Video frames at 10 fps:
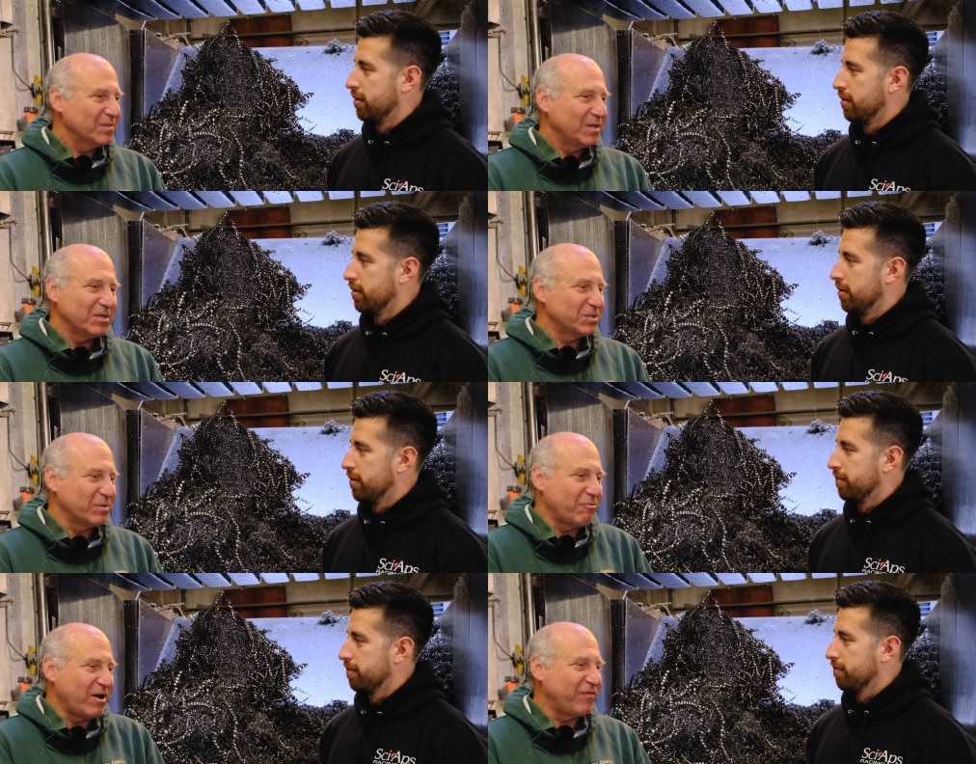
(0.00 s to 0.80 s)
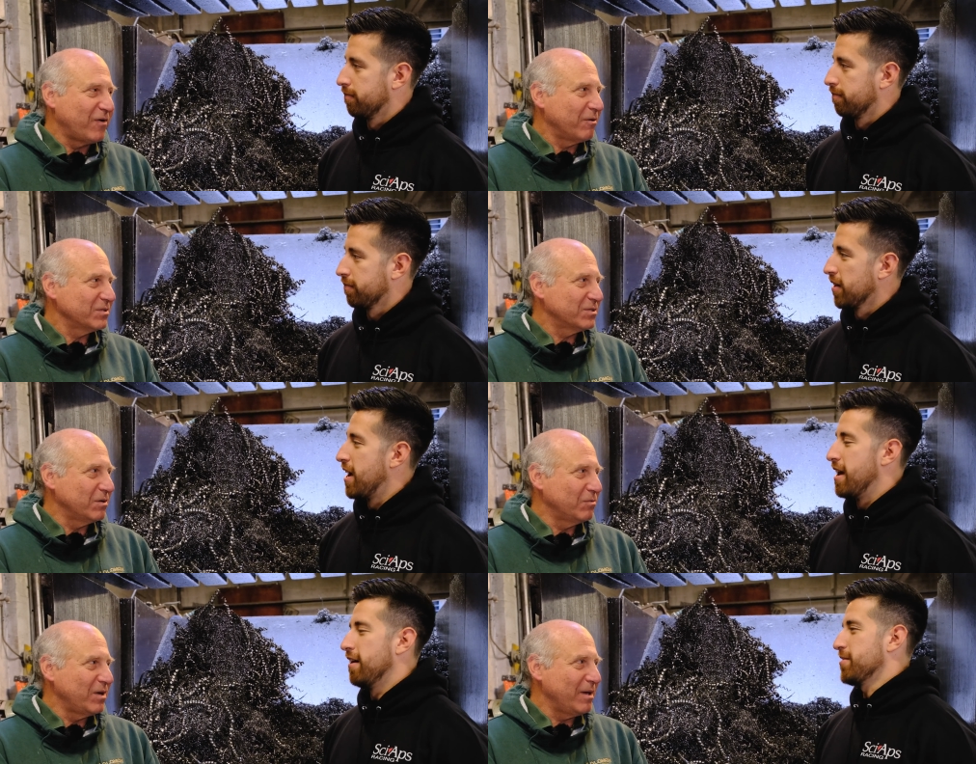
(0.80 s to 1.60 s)
Speaker 1: you know, it's been great for us.
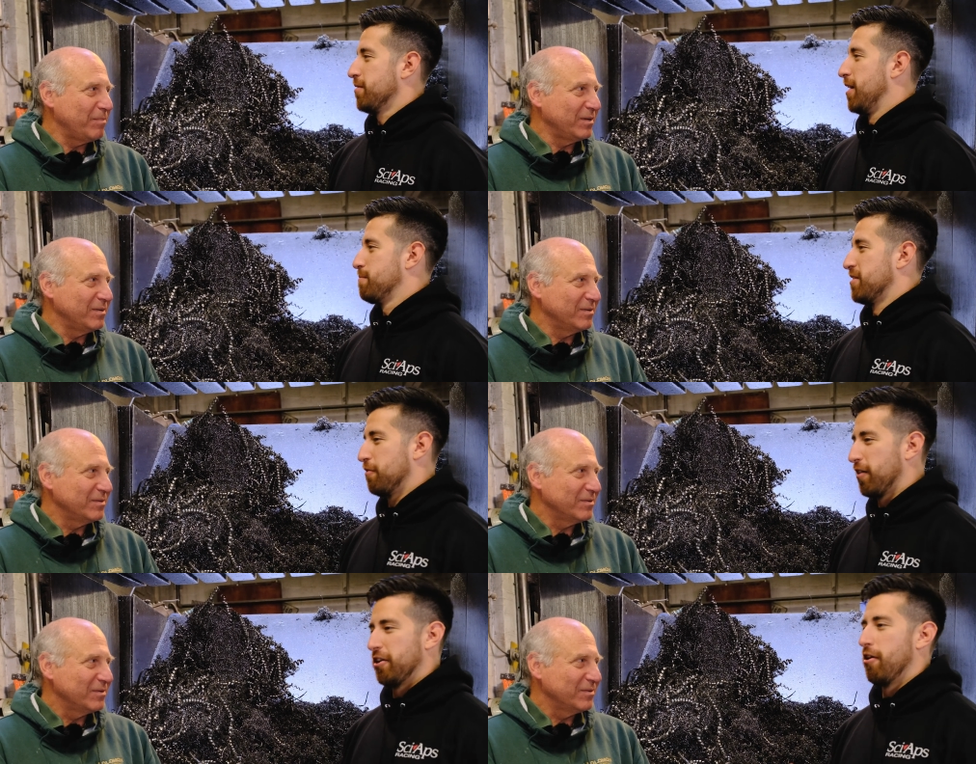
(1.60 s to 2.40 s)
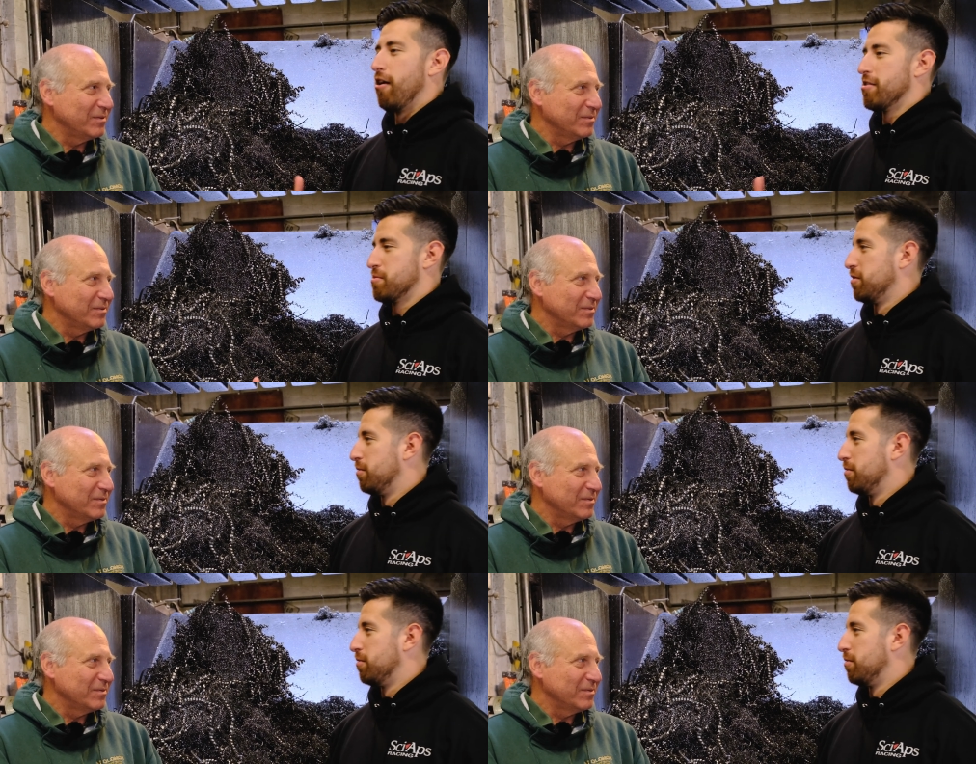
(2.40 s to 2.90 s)
So it also happy.
Speaker 2: helps that you're very knowledgeable